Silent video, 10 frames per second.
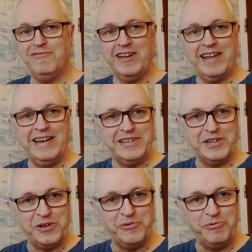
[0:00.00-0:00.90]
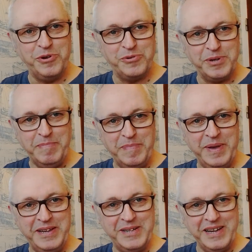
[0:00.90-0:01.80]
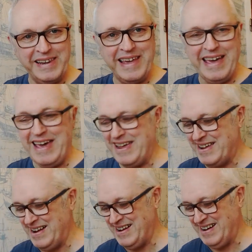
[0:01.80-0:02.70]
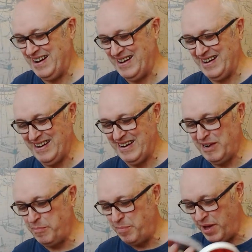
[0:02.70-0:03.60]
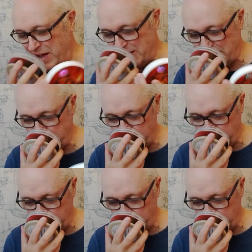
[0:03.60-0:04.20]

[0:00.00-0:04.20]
that is a gruesome picture there. But